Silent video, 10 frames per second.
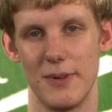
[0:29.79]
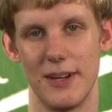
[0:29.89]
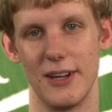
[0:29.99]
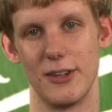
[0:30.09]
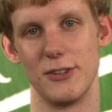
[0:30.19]

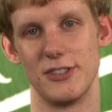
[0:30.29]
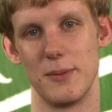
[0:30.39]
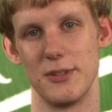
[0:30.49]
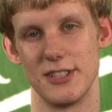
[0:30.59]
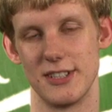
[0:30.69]
a good
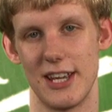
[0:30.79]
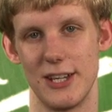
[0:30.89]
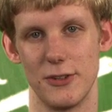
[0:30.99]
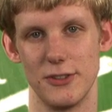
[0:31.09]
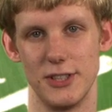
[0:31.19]
subject to
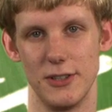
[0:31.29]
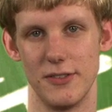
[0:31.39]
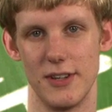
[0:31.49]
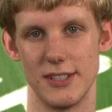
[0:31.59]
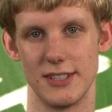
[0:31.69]
take on to
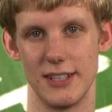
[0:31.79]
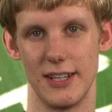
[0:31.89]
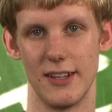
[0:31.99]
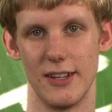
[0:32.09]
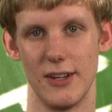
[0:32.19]

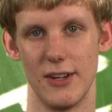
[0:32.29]
university.